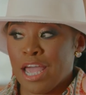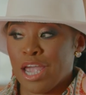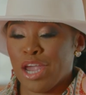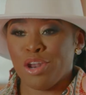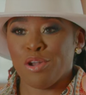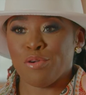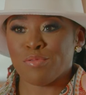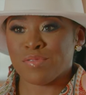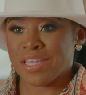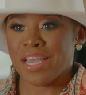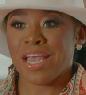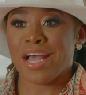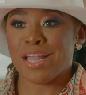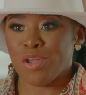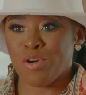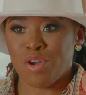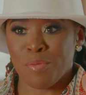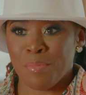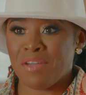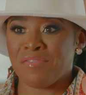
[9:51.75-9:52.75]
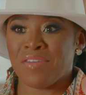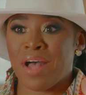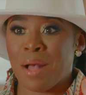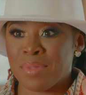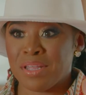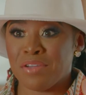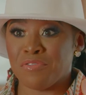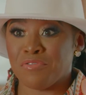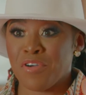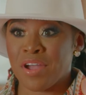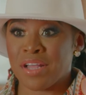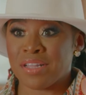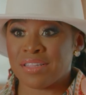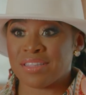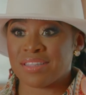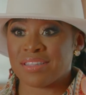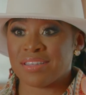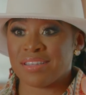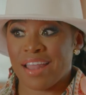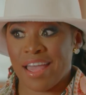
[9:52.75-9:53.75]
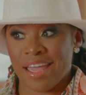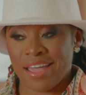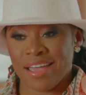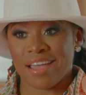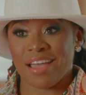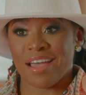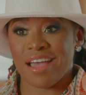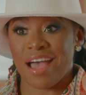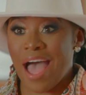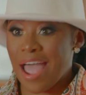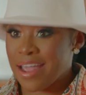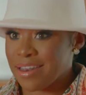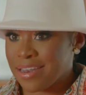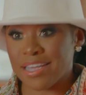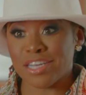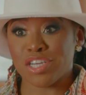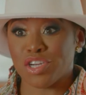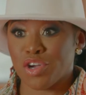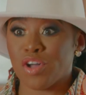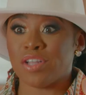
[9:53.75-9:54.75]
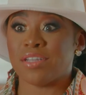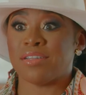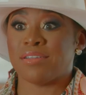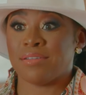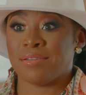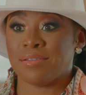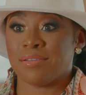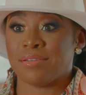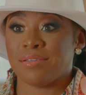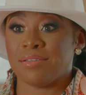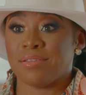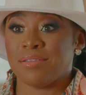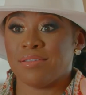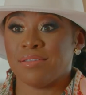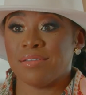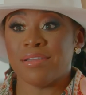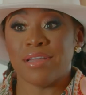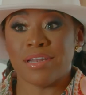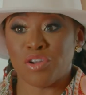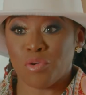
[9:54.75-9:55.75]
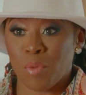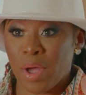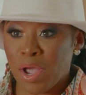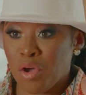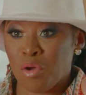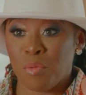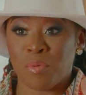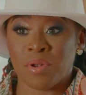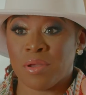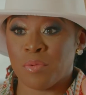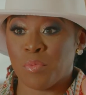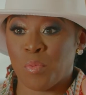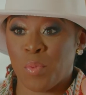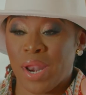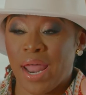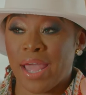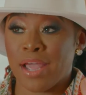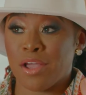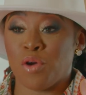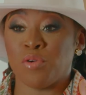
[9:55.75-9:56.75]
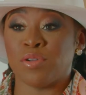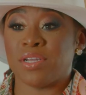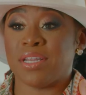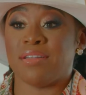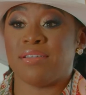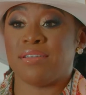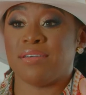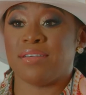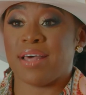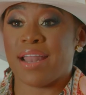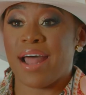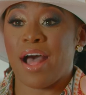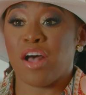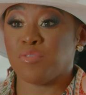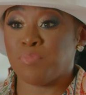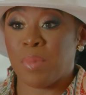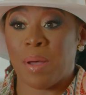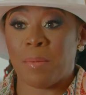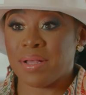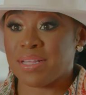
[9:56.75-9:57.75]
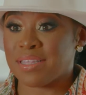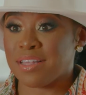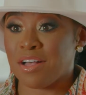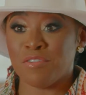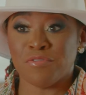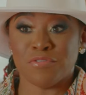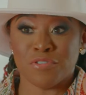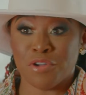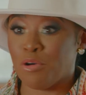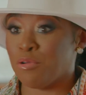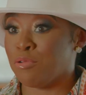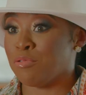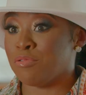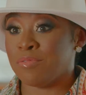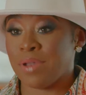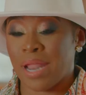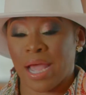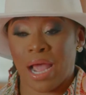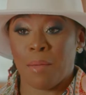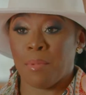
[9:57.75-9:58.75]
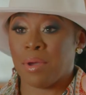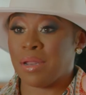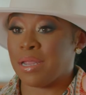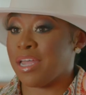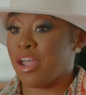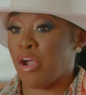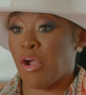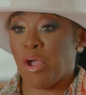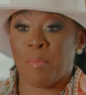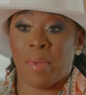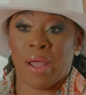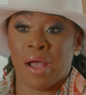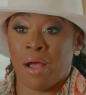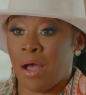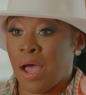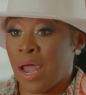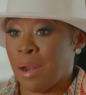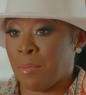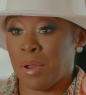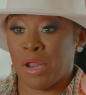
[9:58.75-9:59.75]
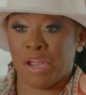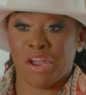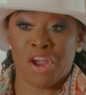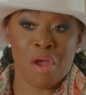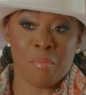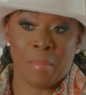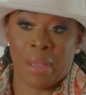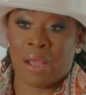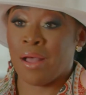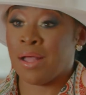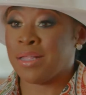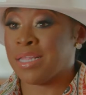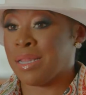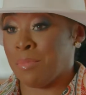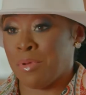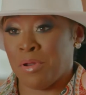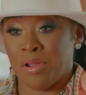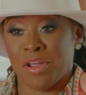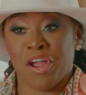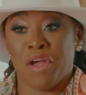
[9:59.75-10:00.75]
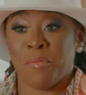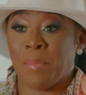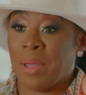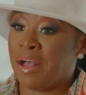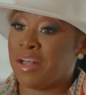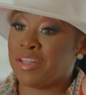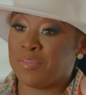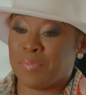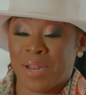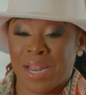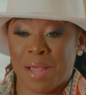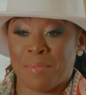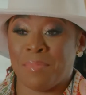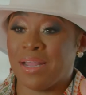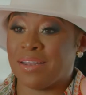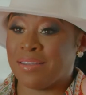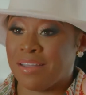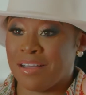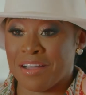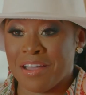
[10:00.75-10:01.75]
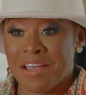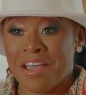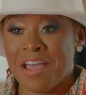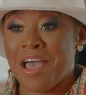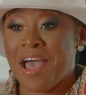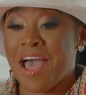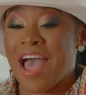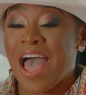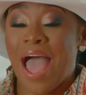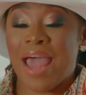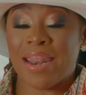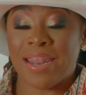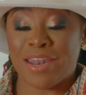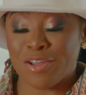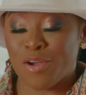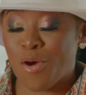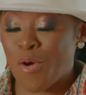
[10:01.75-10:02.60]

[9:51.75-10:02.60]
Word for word: you know, say hello to my family and friends. Like, I need y'all. will I go to that house by myself? No. Like, I'm going to carry my aunt, I'm going to carry my cousin, I'm going to carry my husband. And I'm like, look, I need to